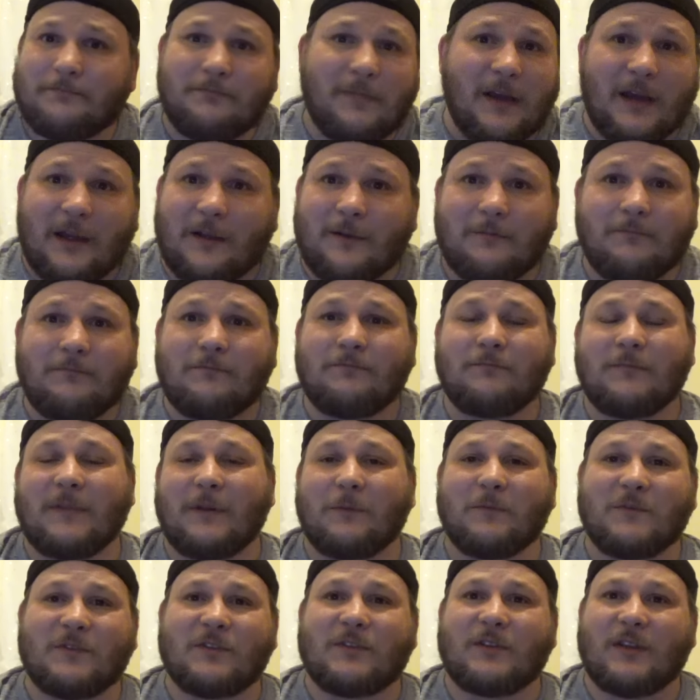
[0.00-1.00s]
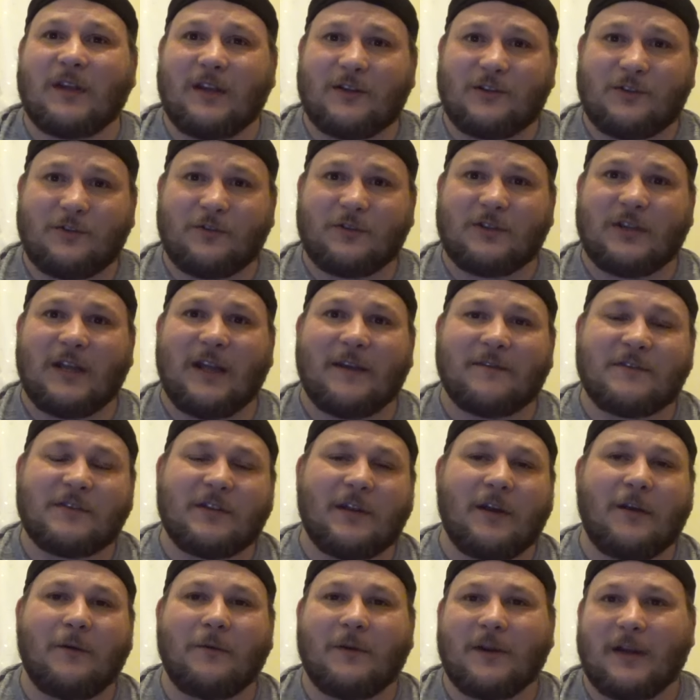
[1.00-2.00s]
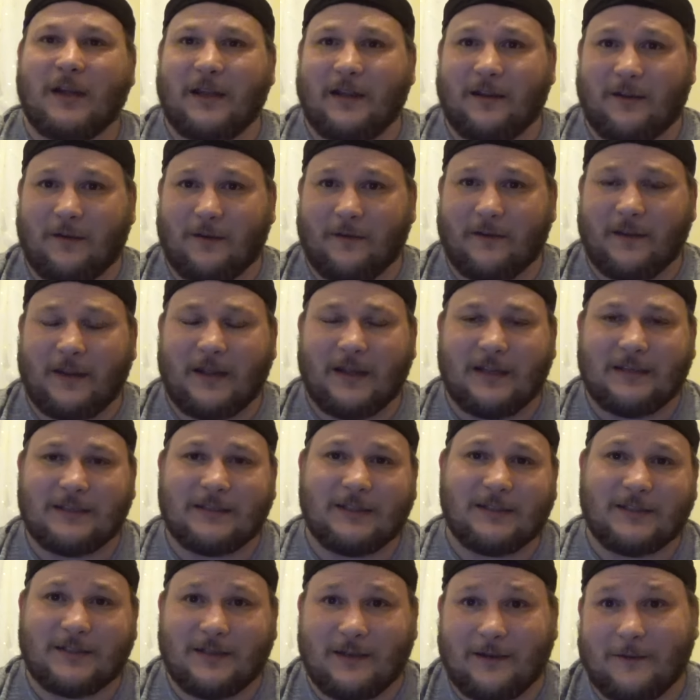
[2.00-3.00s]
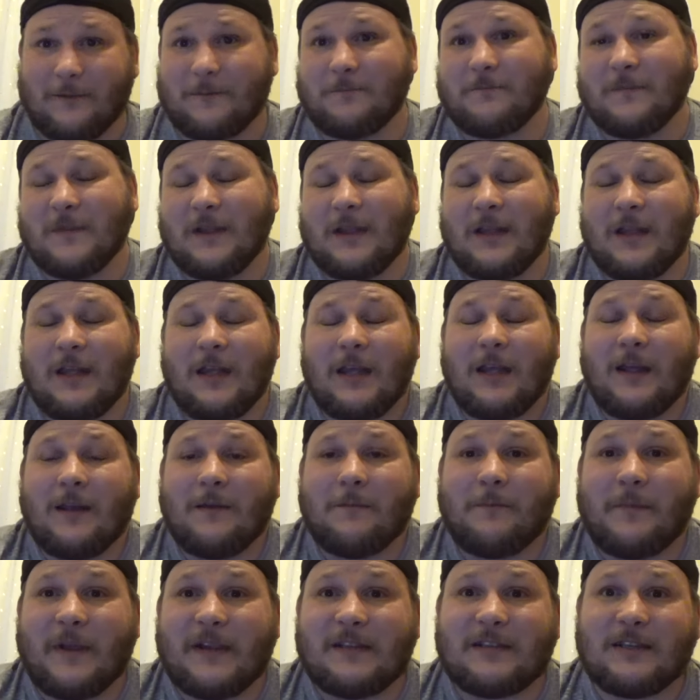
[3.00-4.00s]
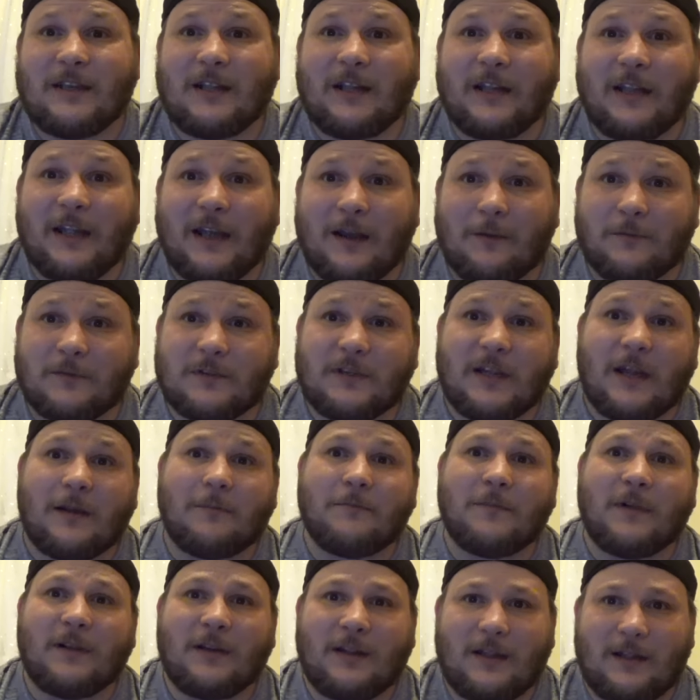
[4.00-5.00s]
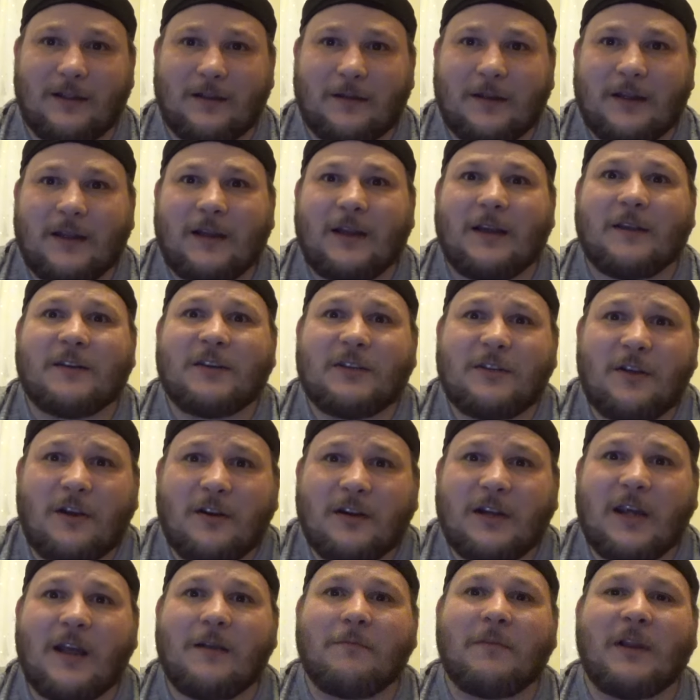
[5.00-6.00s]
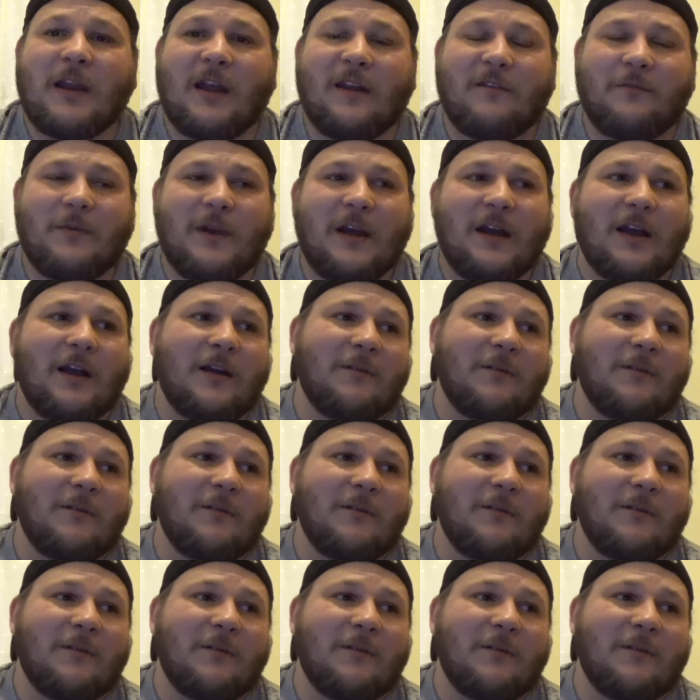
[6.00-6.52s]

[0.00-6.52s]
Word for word: I it was I just left Stoke and I got the cancer, so basically I was getting my, I, I started getting my life back.